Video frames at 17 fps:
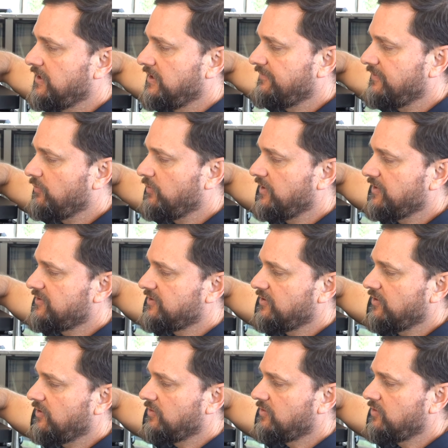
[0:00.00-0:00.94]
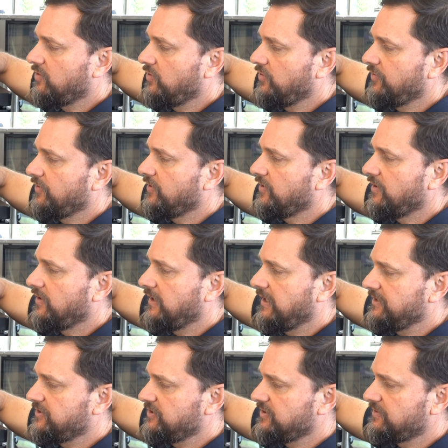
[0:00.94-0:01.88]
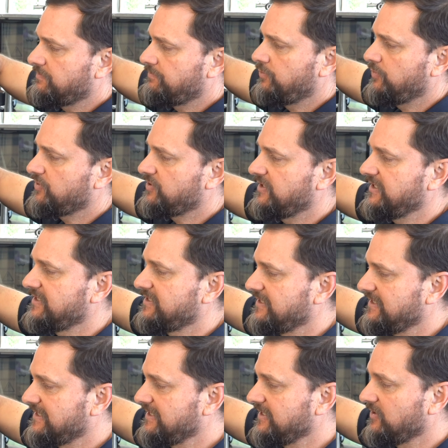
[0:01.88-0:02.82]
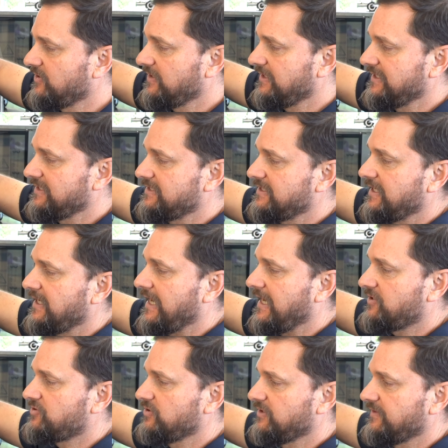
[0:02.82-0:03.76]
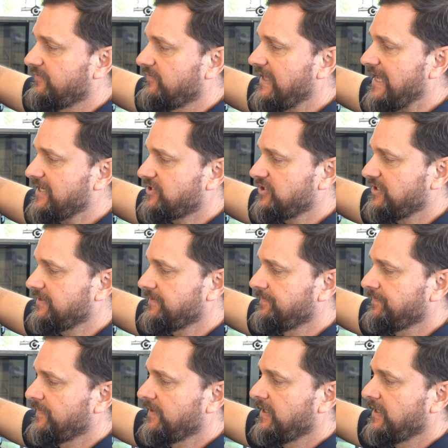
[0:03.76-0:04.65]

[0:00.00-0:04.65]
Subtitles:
if I wanted to go colder, I just push this until it's actually flashing,